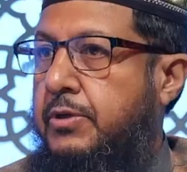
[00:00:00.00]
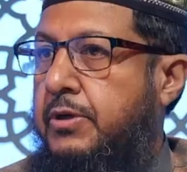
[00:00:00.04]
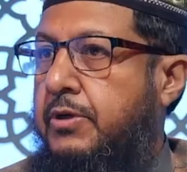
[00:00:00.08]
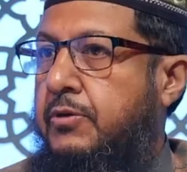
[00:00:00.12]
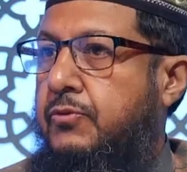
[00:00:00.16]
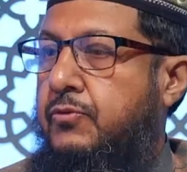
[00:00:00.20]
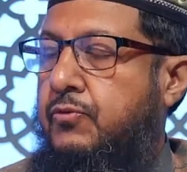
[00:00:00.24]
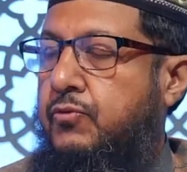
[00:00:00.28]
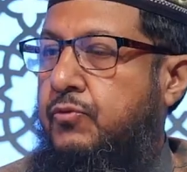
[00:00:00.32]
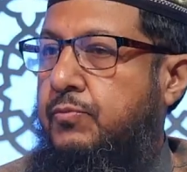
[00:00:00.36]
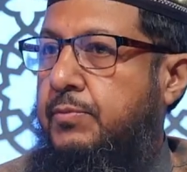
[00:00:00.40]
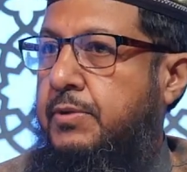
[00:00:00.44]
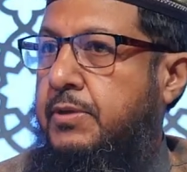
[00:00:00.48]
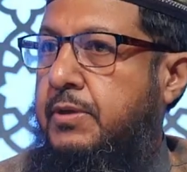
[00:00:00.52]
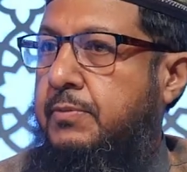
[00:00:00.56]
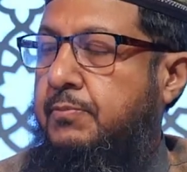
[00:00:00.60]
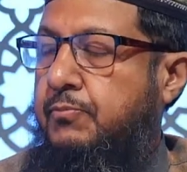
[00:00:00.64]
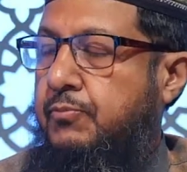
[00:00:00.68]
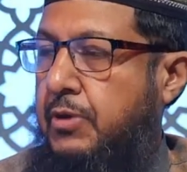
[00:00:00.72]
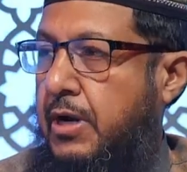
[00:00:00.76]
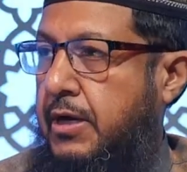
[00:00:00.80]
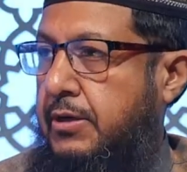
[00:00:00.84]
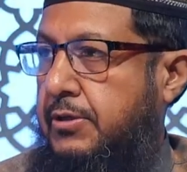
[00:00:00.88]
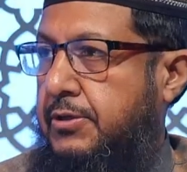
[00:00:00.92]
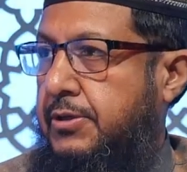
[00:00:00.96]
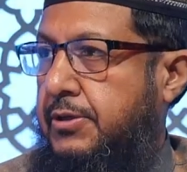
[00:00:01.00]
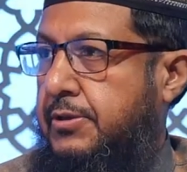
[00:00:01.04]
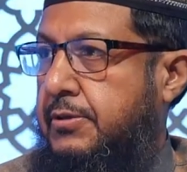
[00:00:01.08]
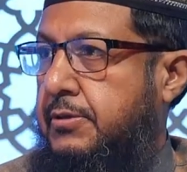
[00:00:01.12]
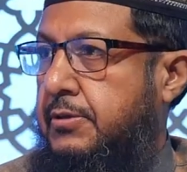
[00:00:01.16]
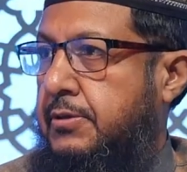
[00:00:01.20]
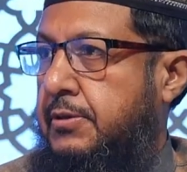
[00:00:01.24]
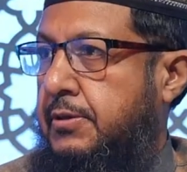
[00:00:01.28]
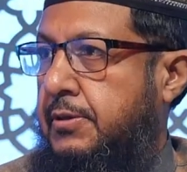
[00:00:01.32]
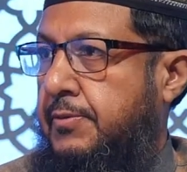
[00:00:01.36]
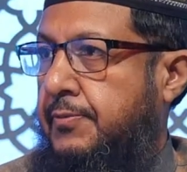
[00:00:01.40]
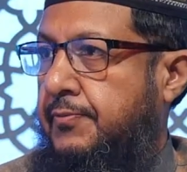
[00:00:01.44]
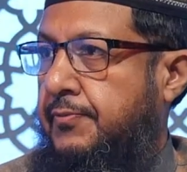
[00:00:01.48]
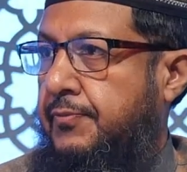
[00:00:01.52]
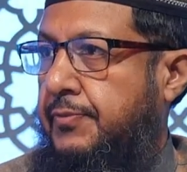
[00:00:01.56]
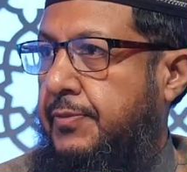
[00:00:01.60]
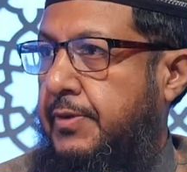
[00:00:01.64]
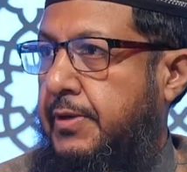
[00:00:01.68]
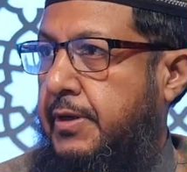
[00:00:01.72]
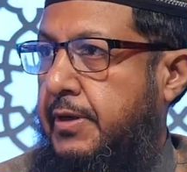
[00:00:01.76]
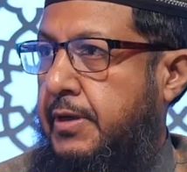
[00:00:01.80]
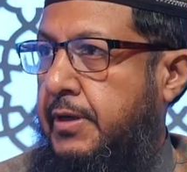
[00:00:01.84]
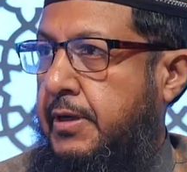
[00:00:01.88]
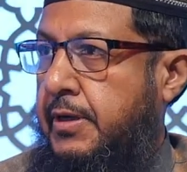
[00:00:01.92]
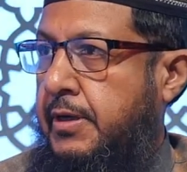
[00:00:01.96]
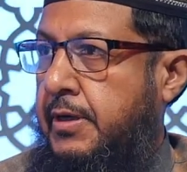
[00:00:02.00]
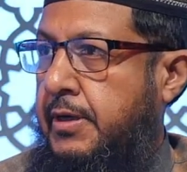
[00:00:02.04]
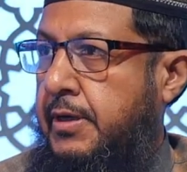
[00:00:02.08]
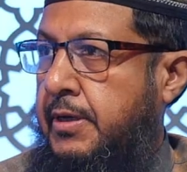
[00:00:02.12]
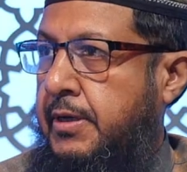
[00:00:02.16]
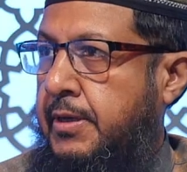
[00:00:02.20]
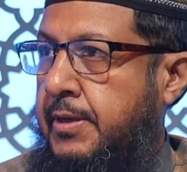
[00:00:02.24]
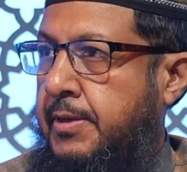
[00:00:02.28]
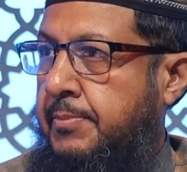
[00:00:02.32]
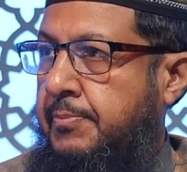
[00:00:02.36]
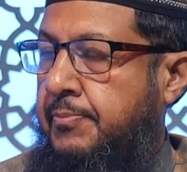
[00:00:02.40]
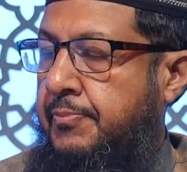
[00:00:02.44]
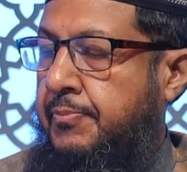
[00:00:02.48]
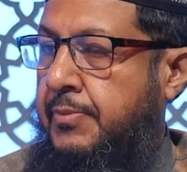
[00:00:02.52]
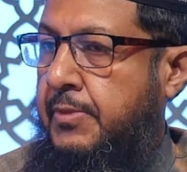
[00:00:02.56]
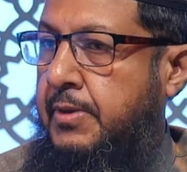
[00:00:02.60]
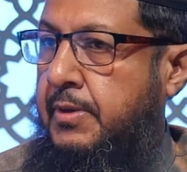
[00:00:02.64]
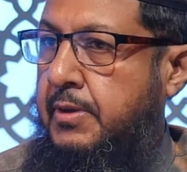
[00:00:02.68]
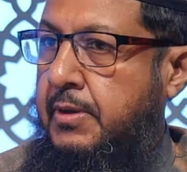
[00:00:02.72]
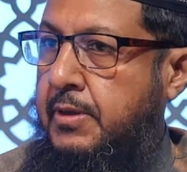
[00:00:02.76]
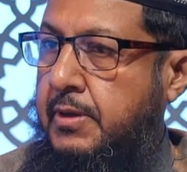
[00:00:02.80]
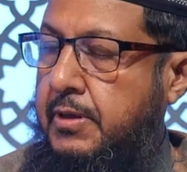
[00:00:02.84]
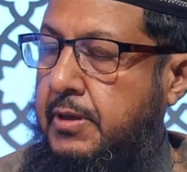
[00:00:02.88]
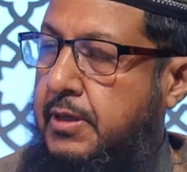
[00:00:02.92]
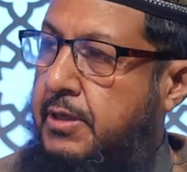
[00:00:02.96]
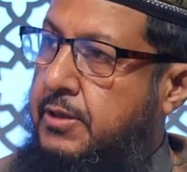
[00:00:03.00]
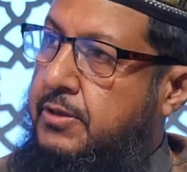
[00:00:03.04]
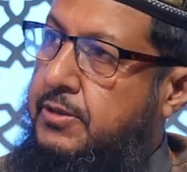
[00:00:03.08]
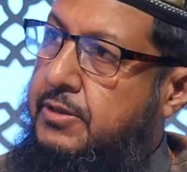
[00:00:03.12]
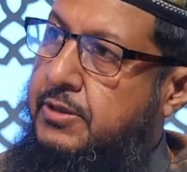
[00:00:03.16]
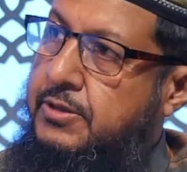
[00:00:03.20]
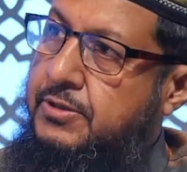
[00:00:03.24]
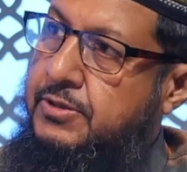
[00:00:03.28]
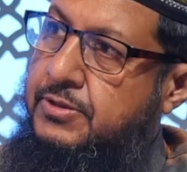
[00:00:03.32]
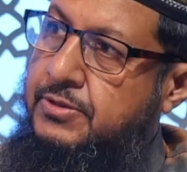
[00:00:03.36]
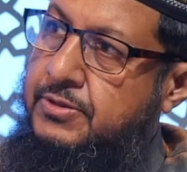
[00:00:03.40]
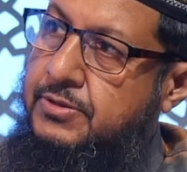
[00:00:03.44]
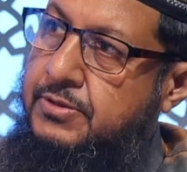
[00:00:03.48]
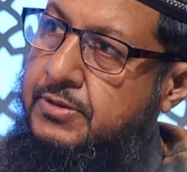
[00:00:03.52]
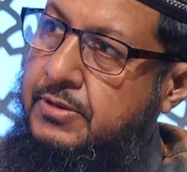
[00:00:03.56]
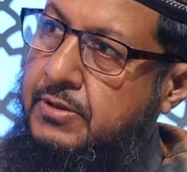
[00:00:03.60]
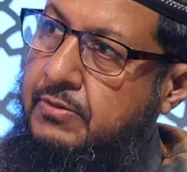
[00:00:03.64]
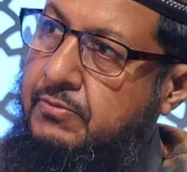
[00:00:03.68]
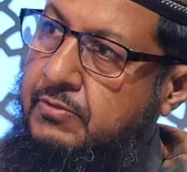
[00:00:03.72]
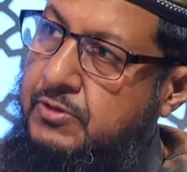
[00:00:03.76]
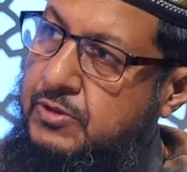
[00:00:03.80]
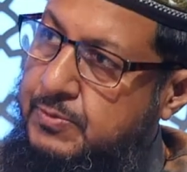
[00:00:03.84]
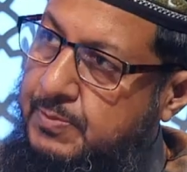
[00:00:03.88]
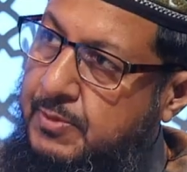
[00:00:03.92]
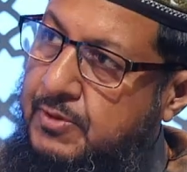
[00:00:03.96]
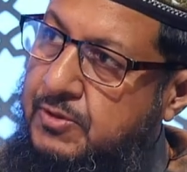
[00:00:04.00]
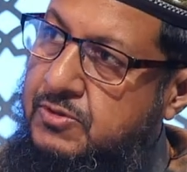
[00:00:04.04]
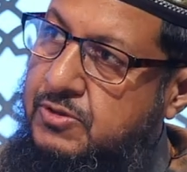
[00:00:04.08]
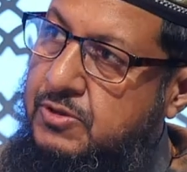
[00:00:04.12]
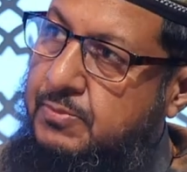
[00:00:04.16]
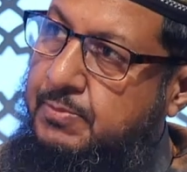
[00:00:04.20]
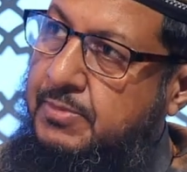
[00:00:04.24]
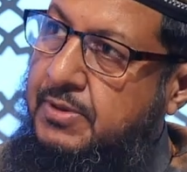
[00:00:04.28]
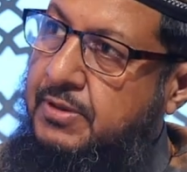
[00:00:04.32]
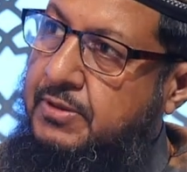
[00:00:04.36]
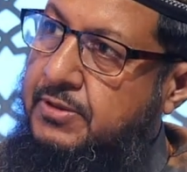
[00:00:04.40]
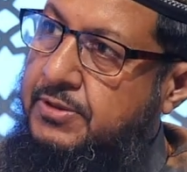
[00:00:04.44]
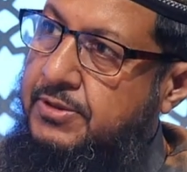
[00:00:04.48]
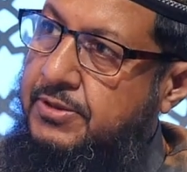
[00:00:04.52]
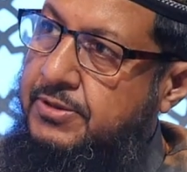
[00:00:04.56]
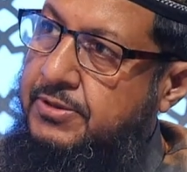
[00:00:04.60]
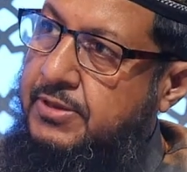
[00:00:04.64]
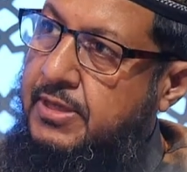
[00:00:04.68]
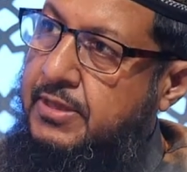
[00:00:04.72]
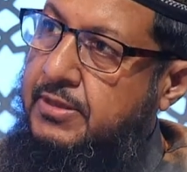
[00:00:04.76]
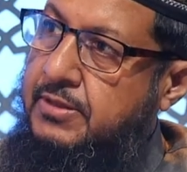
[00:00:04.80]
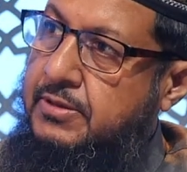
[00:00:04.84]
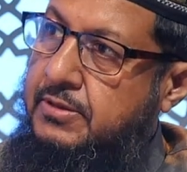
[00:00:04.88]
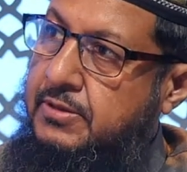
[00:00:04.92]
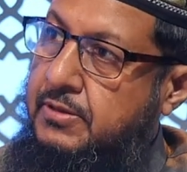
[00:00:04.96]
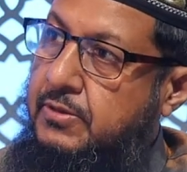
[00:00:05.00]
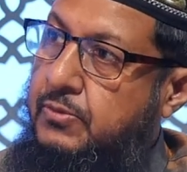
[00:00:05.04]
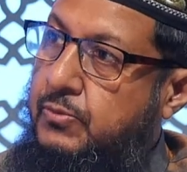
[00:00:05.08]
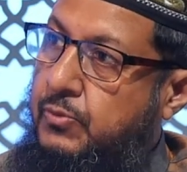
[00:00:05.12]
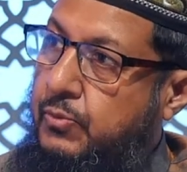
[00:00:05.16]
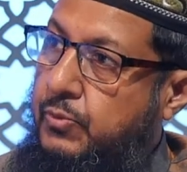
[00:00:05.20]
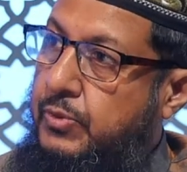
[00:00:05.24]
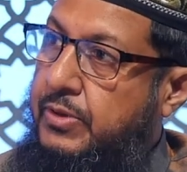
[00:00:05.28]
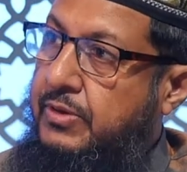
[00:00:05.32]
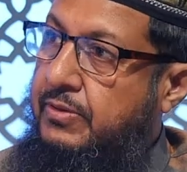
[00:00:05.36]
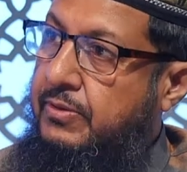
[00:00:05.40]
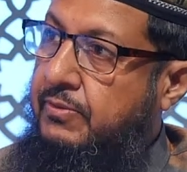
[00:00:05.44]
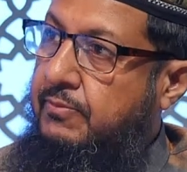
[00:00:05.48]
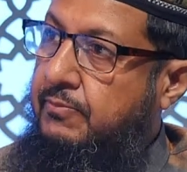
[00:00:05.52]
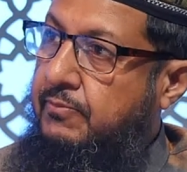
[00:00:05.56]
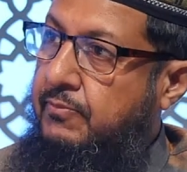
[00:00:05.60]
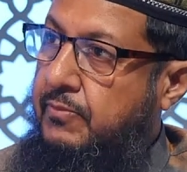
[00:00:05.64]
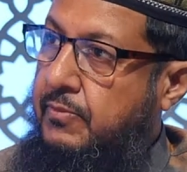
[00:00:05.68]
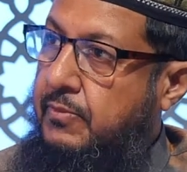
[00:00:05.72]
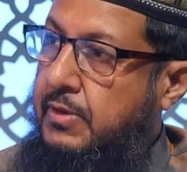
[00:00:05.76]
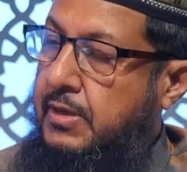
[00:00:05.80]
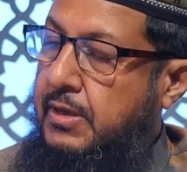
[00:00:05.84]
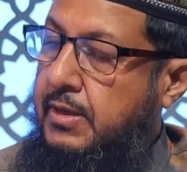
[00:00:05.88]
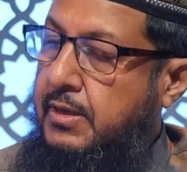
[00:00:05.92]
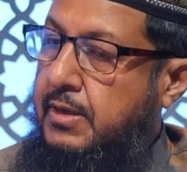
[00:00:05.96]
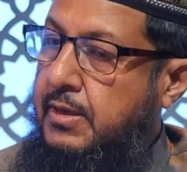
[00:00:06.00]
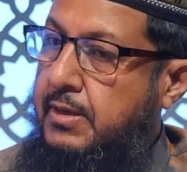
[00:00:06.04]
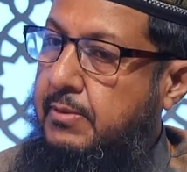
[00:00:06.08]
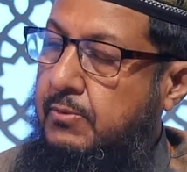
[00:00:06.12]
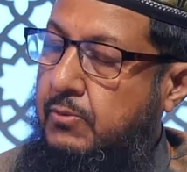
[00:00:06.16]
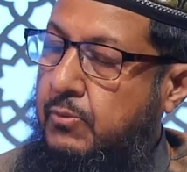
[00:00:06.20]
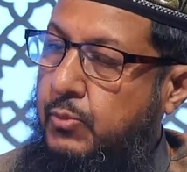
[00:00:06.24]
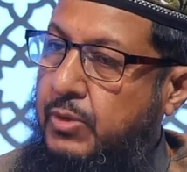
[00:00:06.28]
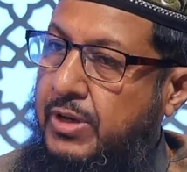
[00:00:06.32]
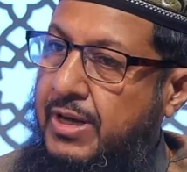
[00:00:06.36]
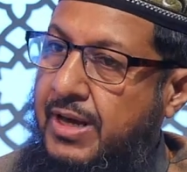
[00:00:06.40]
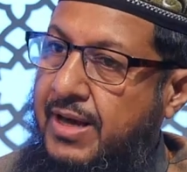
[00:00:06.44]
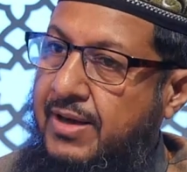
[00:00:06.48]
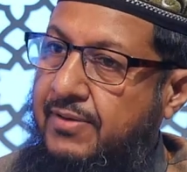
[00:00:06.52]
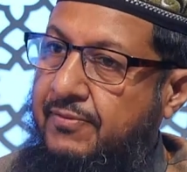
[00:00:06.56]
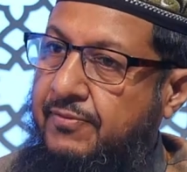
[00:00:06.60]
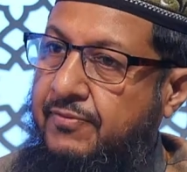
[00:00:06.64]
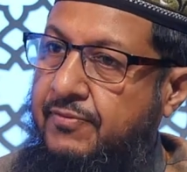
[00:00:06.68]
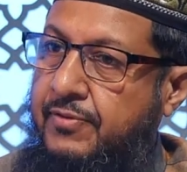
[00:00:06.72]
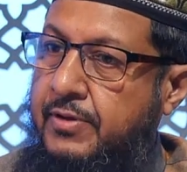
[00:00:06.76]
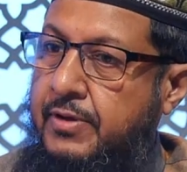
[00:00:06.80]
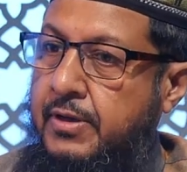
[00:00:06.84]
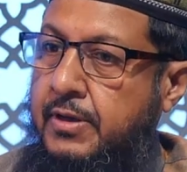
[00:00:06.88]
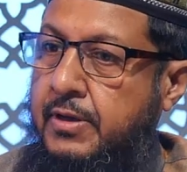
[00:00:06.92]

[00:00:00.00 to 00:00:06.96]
we need to be practical in this responsibility that we have.